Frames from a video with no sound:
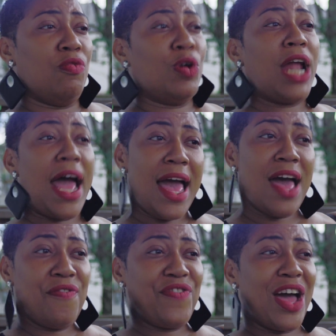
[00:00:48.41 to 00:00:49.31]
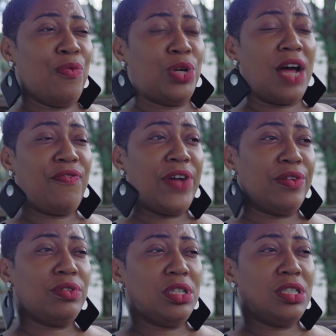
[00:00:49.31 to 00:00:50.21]
What I
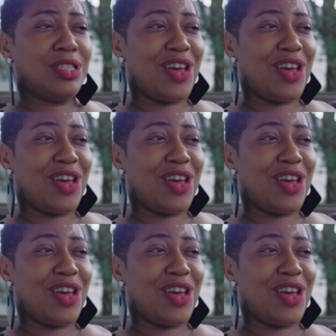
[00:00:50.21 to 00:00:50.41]
found is